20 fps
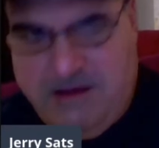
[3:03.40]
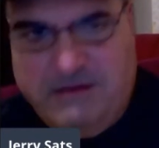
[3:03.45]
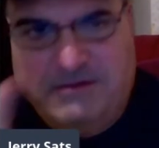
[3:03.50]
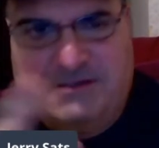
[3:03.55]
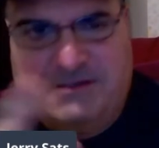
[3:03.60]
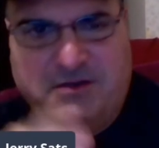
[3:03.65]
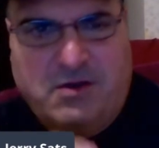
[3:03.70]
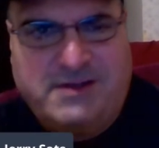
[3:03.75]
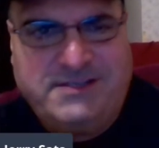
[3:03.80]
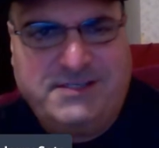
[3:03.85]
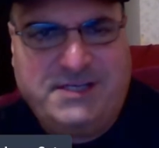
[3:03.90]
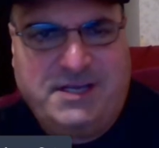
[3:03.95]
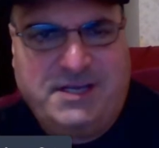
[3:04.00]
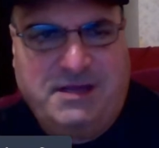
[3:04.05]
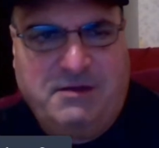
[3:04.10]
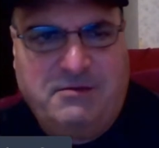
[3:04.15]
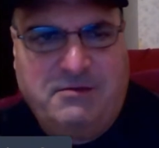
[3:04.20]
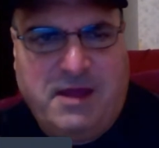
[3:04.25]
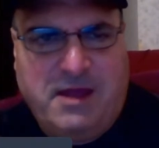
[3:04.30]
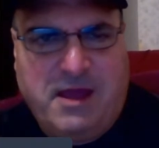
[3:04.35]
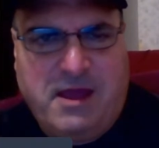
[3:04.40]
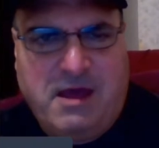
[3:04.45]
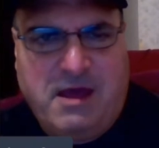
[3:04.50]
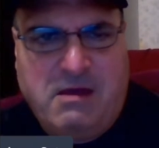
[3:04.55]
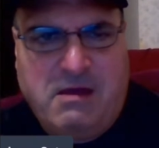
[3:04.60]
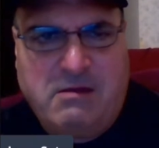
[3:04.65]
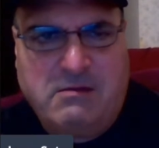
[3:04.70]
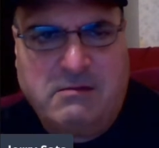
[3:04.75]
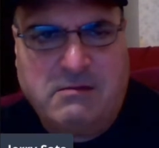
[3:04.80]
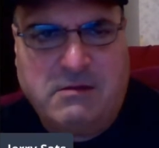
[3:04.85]
So I see you
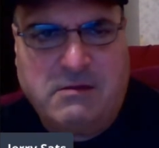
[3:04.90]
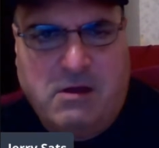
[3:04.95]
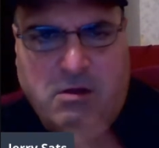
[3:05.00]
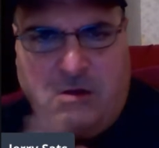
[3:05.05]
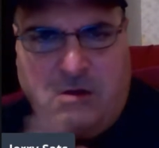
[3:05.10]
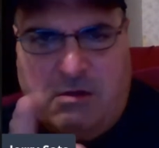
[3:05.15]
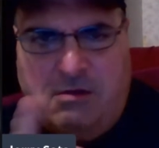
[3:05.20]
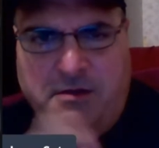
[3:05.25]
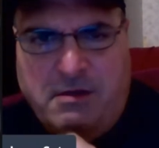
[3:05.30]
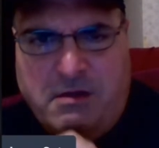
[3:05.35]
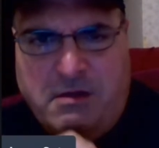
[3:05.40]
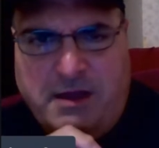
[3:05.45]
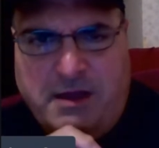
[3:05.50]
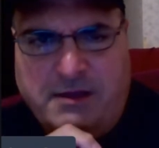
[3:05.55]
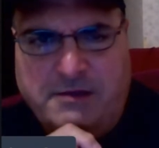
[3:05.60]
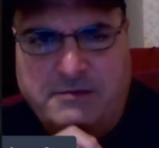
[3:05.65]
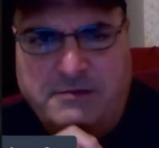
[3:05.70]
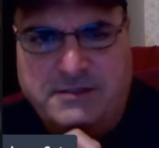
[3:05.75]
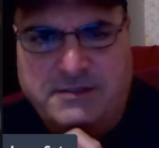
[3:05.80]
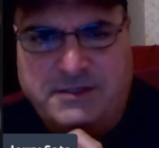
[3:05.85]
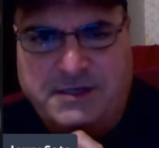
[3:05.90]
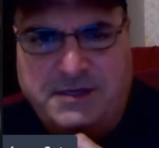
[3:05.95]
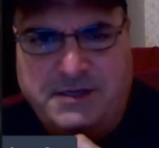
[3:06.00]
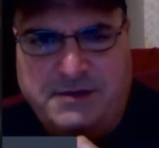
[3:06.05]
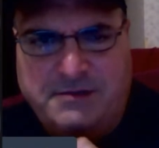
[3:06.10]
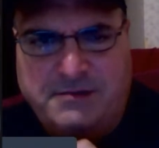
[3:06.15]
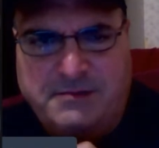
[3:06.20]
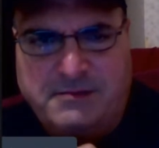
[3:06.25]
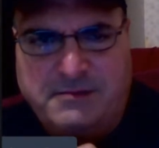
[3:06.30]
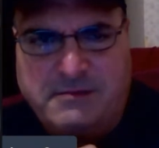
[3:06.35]
now. Earlier, I couldn't see
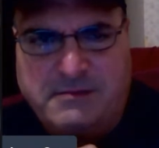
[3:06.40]
you.